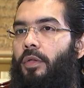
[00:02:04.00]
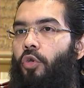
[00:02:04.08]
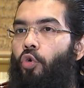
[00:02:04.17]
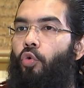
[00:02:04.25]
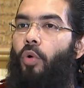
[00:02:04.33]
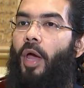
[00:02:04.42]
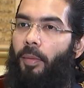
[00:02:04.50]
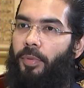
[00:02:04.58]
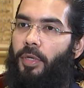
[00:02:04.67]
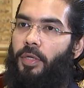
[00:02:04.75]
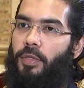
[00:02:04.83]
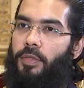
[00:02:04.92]
true
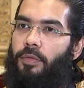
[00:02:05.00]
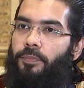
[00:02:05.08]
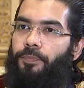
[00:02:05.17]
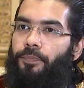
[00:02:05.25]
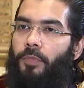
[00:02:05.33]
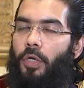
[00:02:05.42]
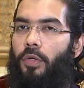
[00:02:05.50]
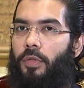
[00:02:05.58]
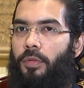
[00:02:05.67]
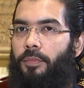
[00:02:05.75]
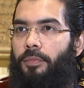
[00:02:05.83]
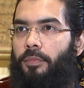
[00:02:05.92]
happiness.
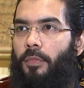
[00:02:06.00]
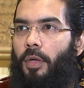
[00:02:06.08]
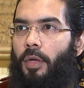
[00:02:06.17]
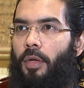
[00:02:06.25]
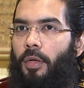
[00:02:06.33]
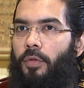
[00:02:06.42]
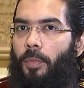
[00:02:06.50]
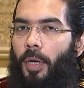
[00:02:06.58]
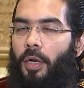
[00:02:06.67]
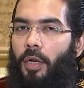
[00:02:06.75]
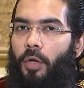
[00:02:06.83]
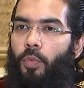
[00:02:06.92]
Because,
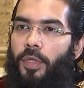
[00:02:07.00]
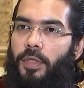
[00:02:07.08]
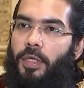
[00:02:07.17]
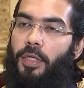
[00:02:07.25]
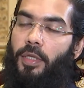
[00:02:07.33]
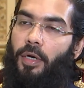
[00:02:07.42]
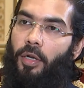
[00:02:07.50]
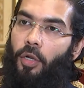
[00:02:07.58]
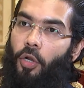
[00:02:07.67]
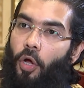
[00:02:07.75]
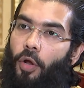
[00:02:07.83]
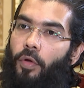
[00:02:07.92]
subhanAllah, we see there are a
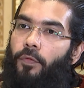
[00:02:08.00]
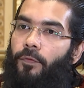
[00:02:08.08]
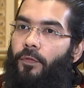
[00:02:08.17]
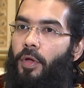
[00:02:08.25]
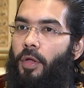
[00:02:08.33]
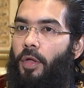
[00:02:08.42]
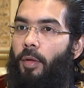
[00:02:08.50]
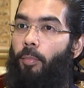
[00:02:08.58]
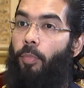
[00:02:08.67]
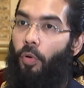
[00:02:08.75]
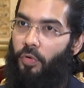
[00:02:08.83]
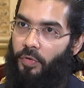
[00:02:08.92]
lot of
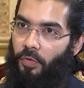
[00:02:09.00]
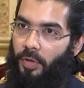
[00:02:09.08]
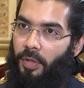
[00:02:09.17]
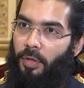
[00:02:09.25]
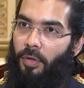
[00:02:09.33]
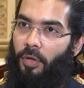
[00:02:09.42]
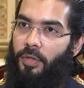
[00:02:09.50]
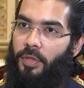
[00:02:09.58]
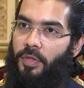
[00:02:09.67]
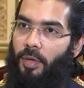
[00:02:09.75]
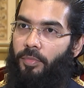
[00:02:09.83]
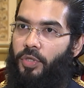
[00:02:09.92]
books written on this
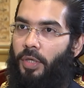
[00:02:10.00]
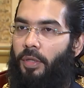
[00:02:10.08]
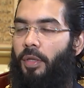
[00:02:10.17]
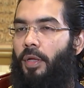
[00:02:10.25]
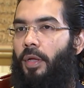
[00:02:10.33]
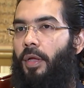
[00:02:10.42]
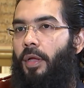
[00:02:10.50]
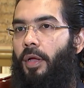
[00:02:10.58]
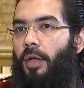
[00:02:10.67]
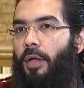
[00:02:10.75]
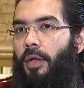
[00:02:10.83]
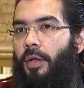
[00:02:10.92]
subject,
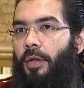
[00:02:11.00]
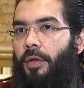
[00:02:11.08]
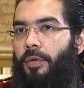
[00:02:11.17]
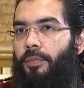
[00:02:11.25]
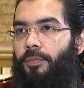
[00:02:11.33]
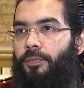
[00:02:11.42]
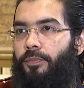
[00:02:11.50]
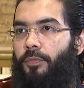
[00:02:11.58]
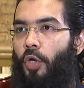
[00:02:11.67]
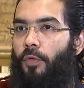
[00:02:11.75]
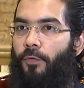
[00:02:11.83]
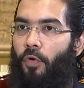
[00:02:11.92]

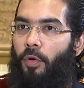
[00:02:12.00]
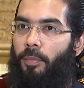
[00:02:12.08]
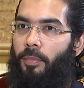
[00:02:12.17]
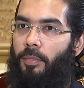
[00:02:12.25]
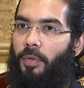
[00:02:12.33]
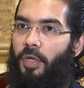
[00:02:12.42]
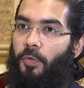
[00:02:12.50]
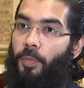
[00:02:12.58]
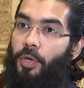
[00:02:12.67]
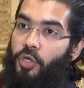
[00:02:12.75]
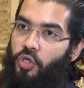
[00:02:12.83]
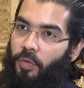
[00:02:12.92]
not from a
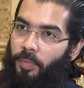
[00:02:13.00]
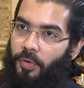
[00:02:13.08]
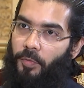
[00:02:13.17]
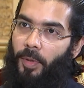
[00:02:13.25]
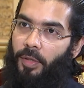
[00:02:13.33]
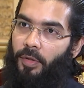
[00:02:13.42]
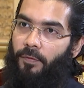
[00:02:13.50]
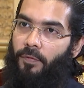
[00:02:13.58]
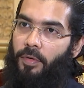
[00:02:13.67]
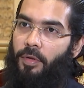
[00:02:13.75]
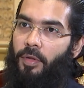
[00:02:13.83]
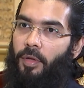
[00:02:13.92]
spiritual perspective,
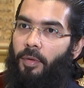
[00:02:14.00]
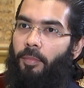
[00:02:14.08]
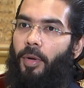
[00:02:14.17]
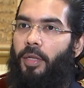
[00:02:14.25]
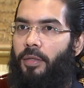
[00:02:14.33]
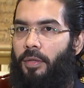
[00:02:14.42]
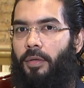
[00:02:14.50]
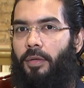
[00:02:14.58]
but